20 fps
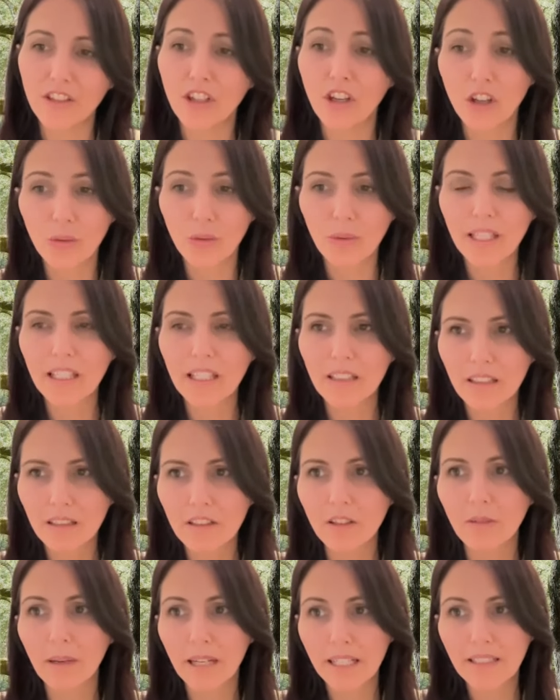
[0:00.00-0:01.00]
No, we can.
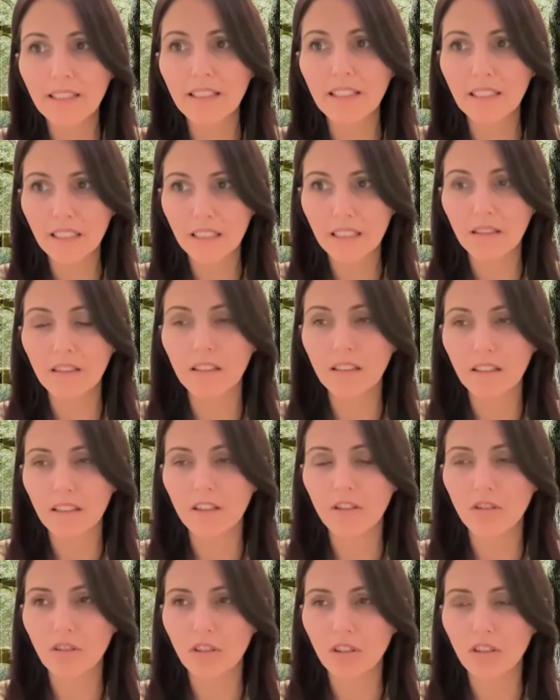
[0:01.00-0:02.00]
So basically,
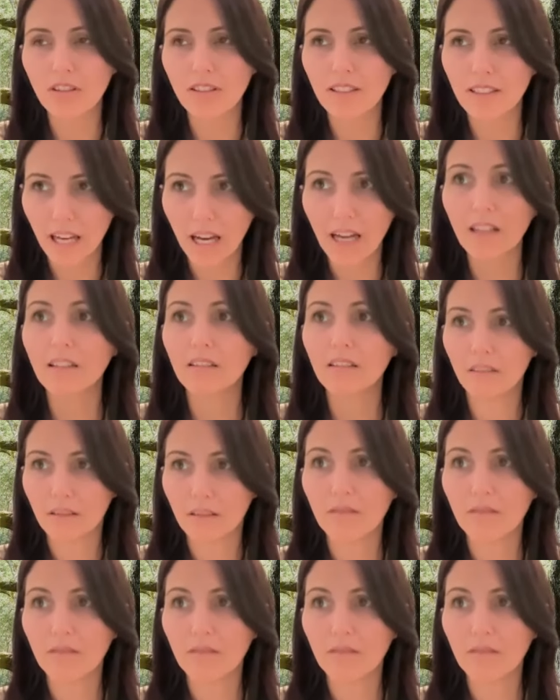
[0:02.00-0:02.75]
you can start